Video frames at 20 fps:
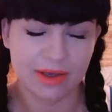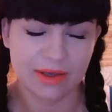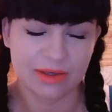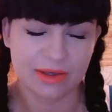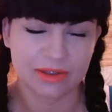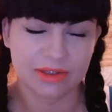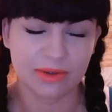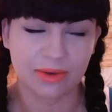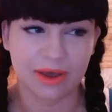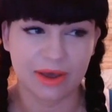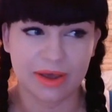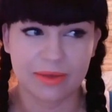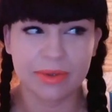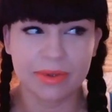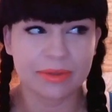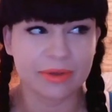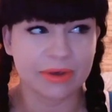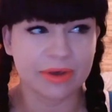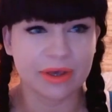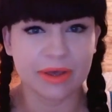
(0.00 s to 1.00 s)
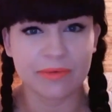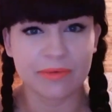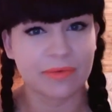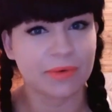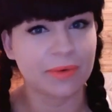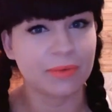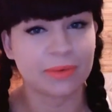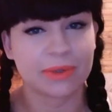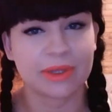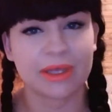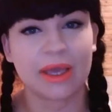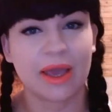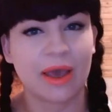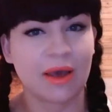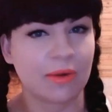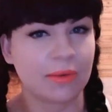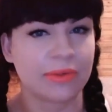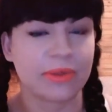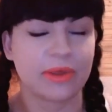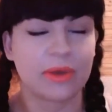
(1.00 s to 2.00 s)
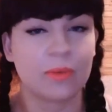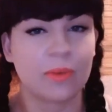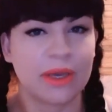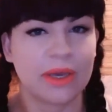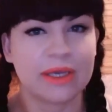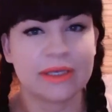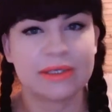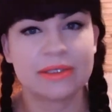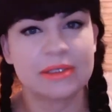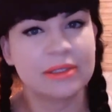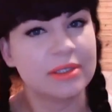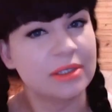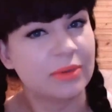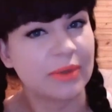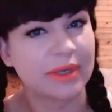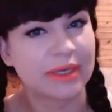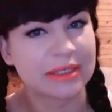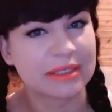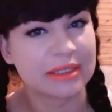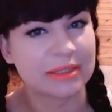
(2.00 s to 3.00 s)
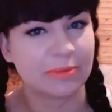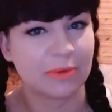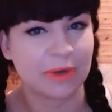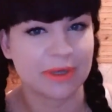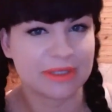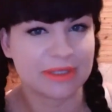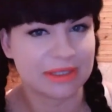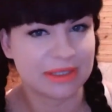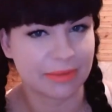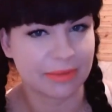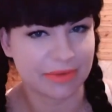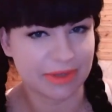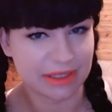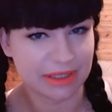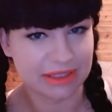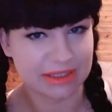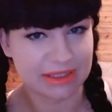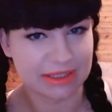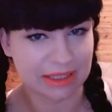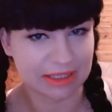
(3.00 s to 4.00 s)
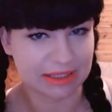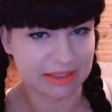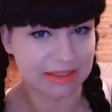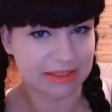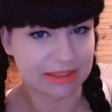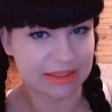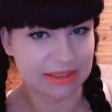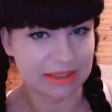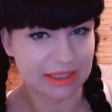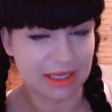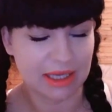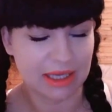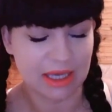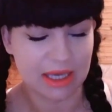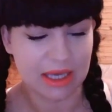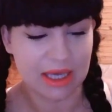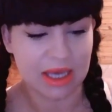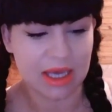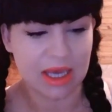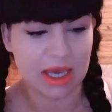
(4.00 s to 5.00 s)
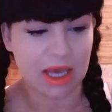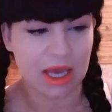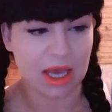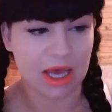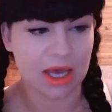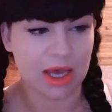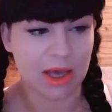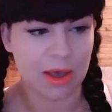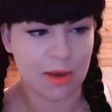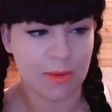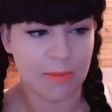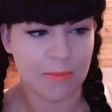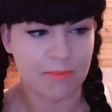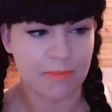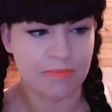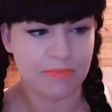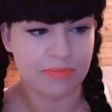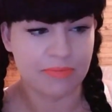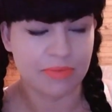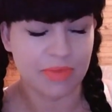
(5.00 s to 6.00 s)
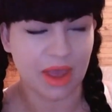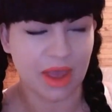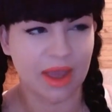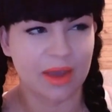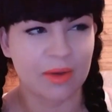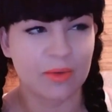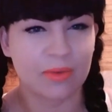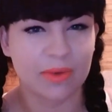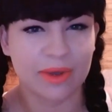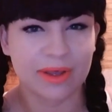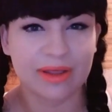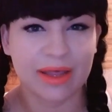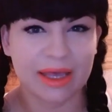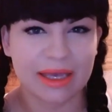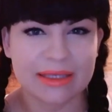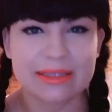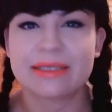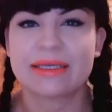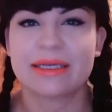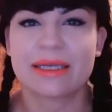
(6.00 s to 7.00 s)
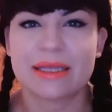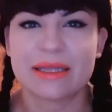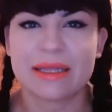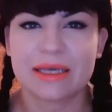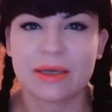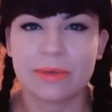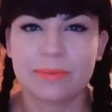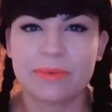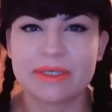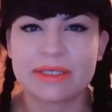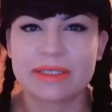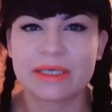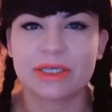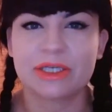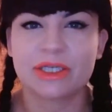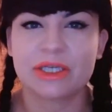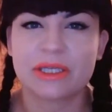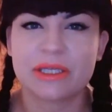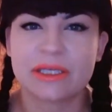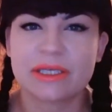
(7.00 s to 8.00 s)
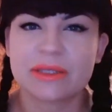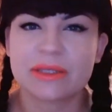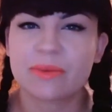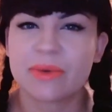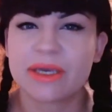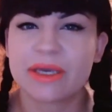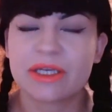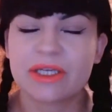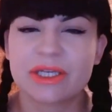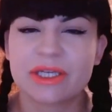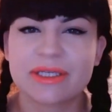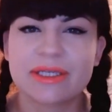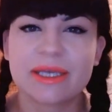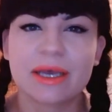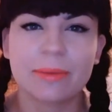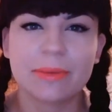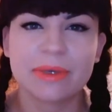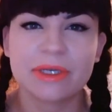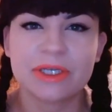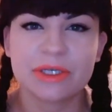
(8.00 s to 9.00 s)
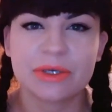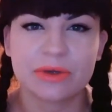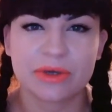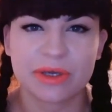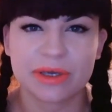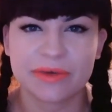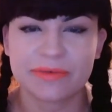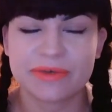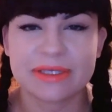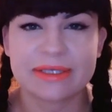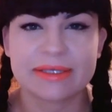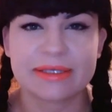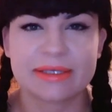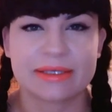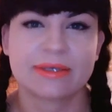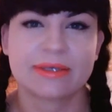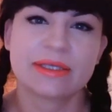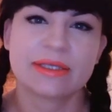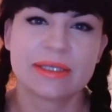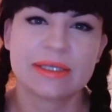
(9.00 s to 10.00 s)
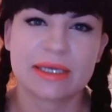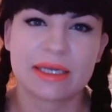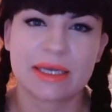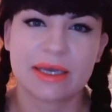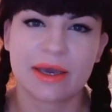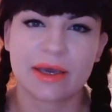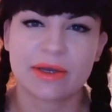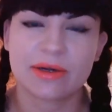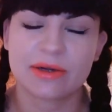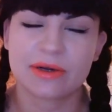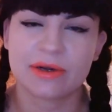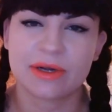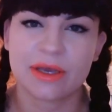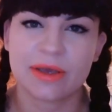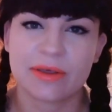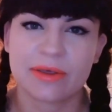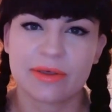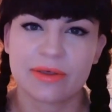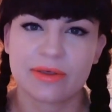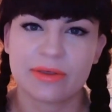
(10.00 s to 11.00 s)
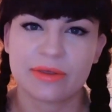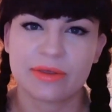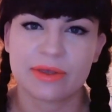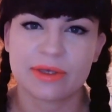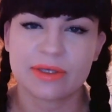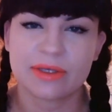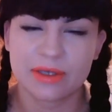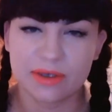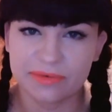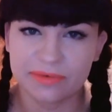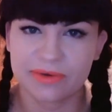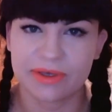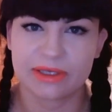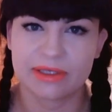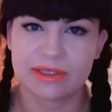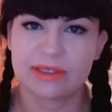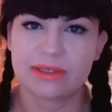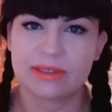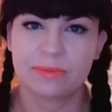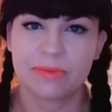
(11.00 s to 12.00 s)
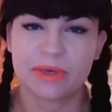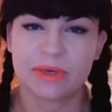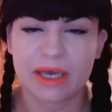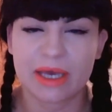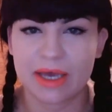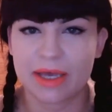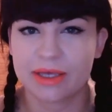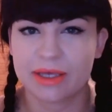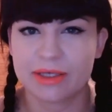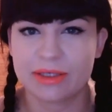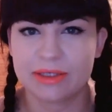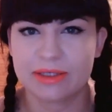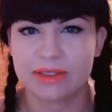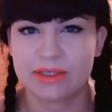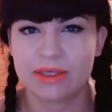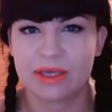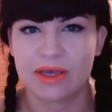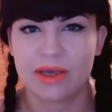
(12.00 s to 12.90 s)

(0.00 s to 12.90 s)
So I've been looking for really healthy ways to express some of these things. Um, I realized in a therapy session this week just how much grief is still sitting underneath the surface because